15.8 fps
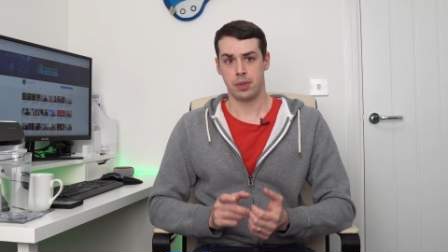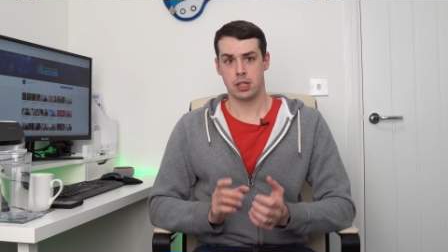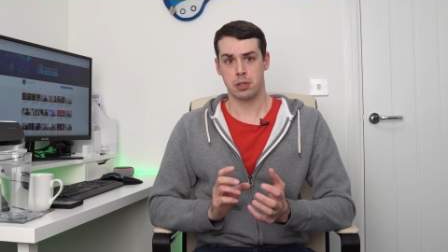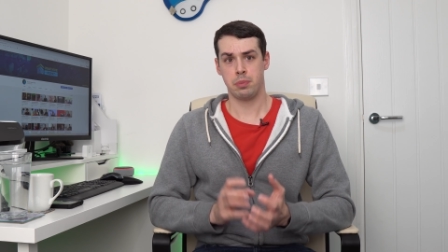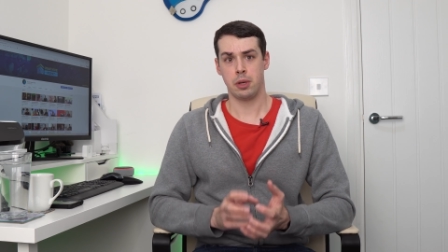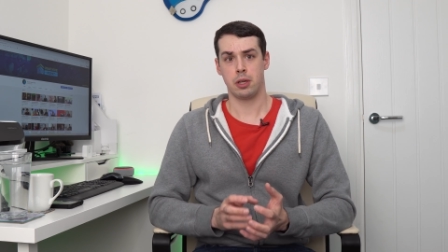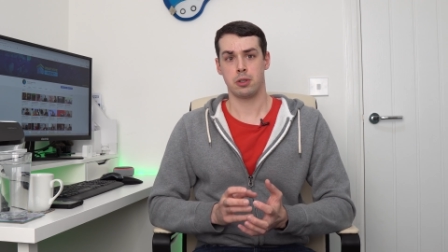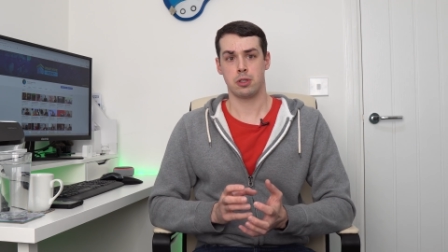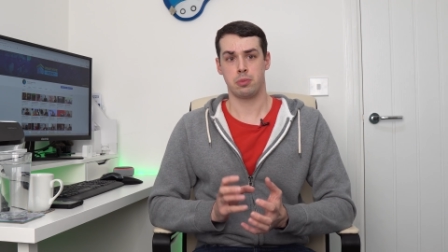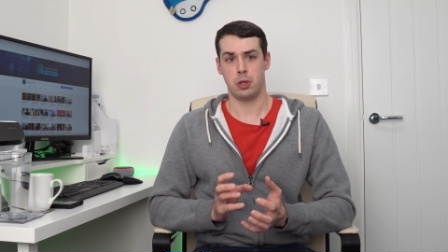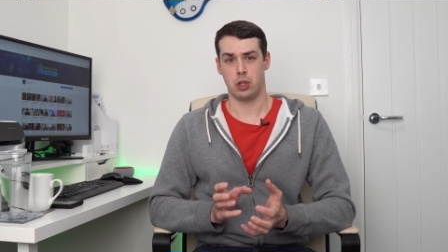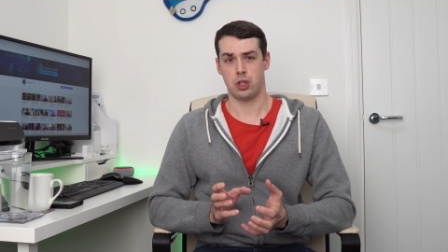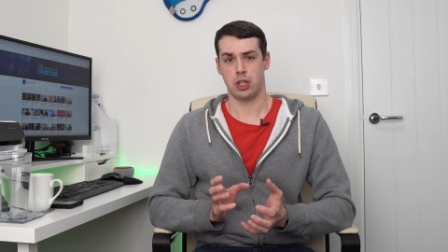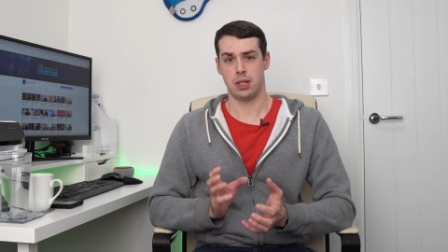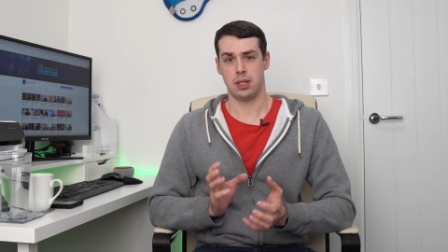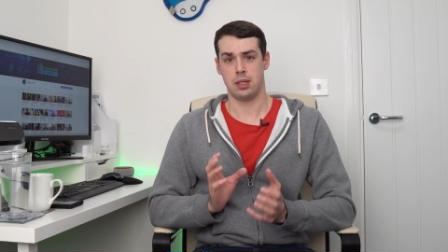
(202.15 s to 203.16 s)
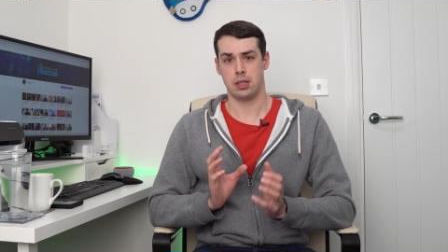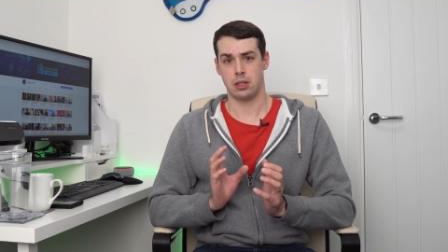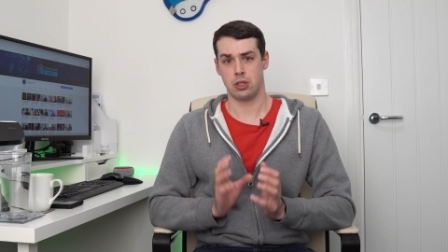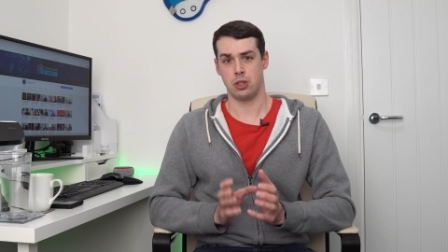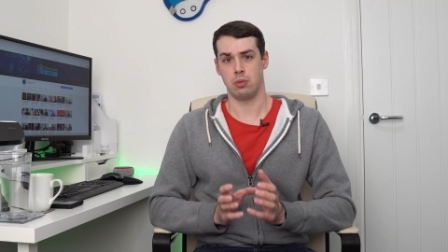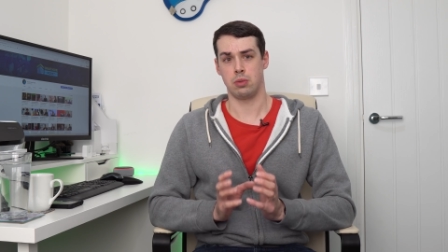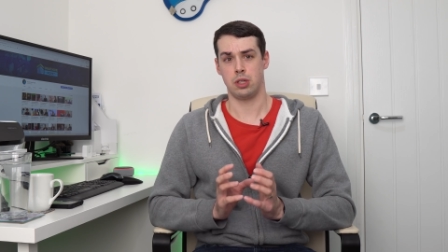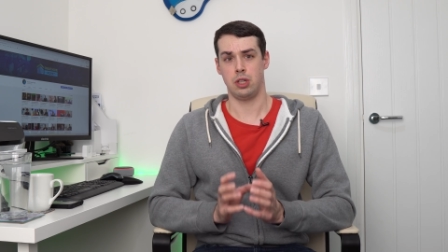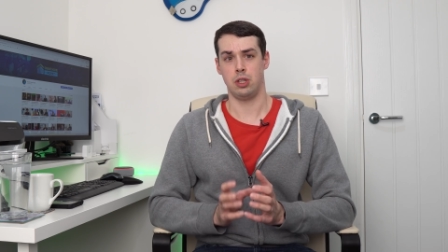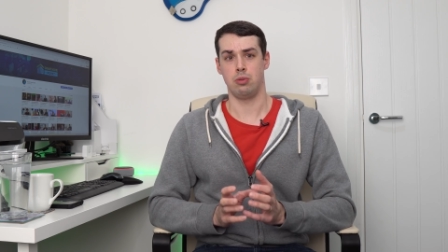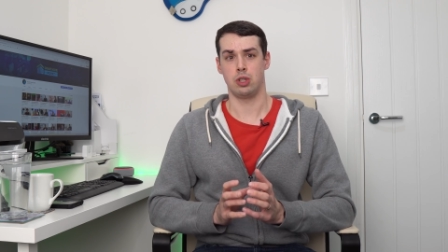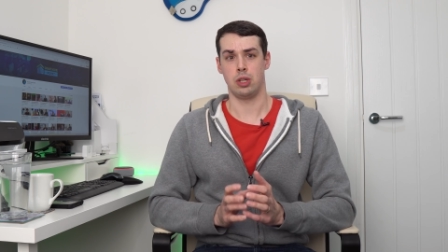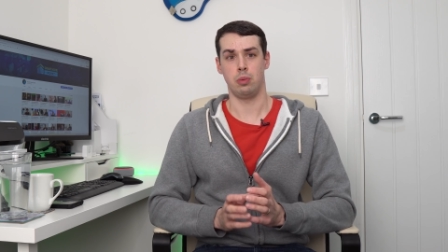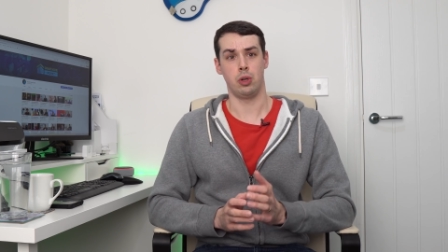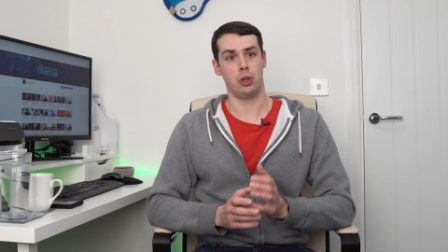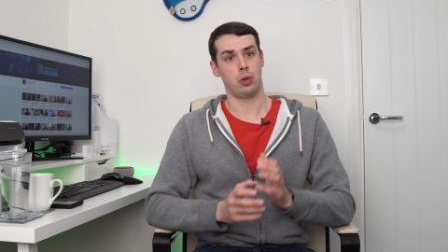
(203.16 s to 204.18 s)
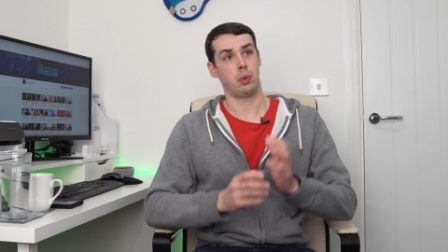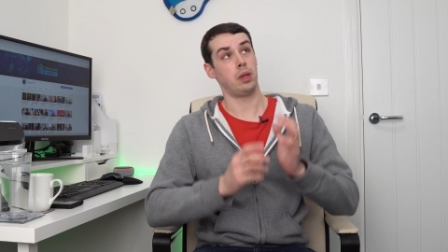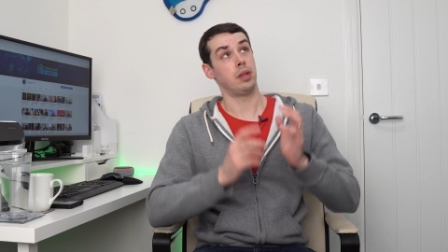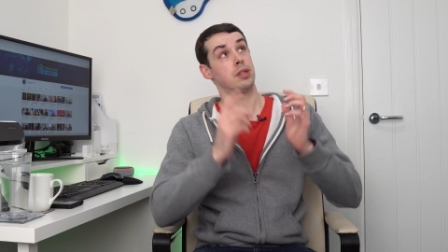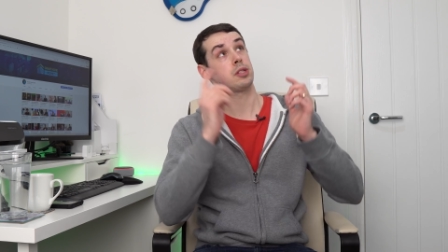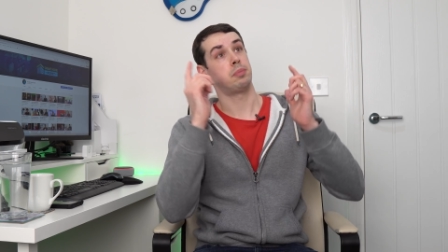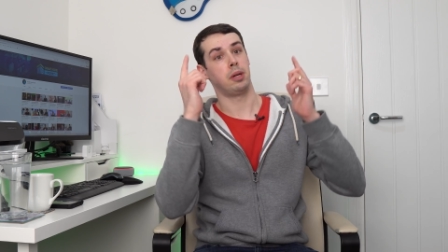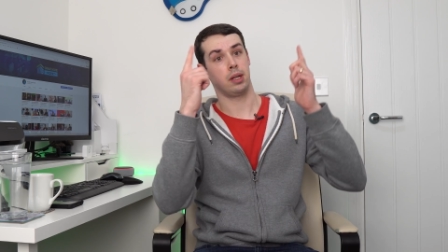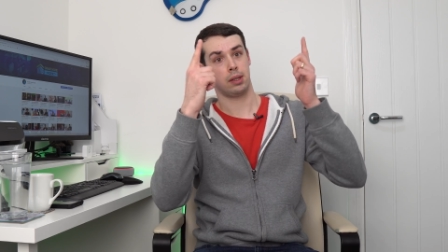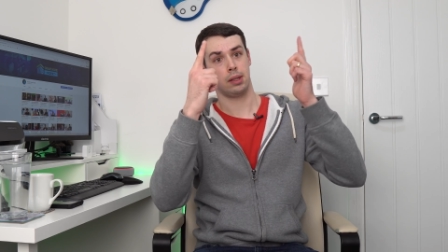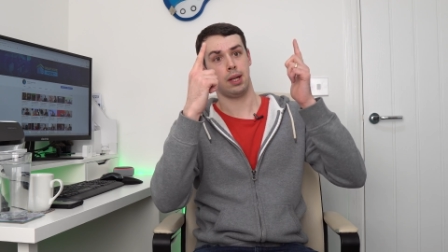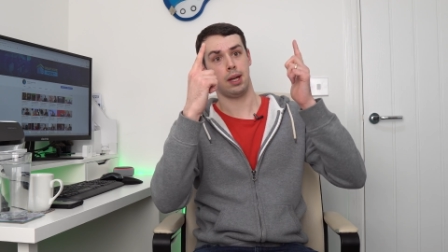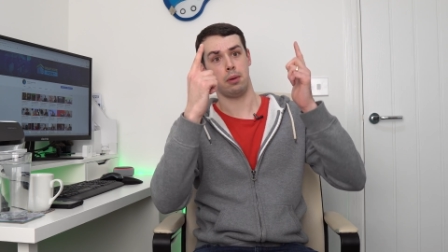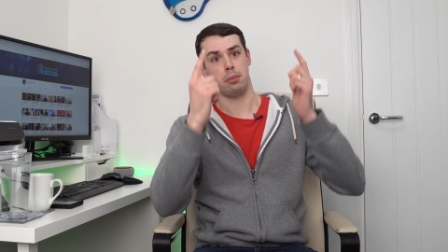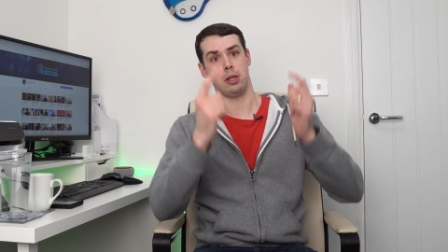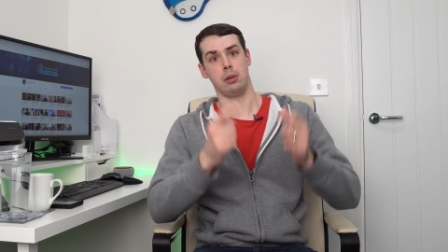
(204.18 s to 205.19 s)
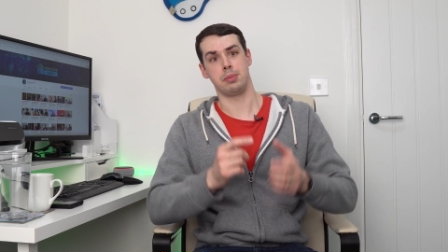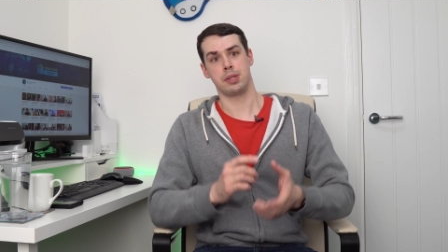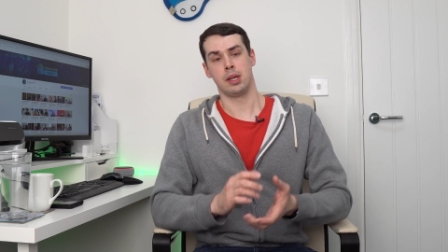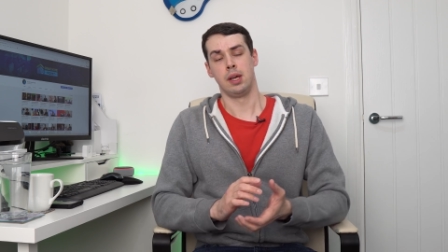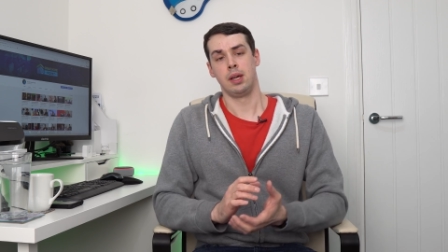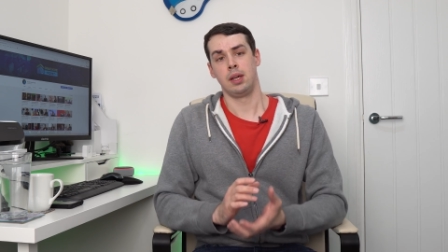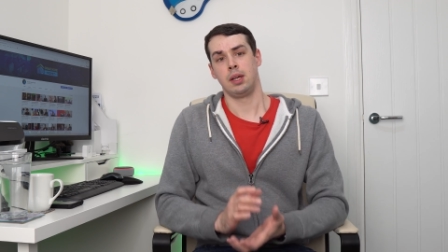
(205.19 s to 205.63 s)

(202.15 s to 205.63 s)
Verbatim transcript: Smart switches don't usually work with smart light bulbs.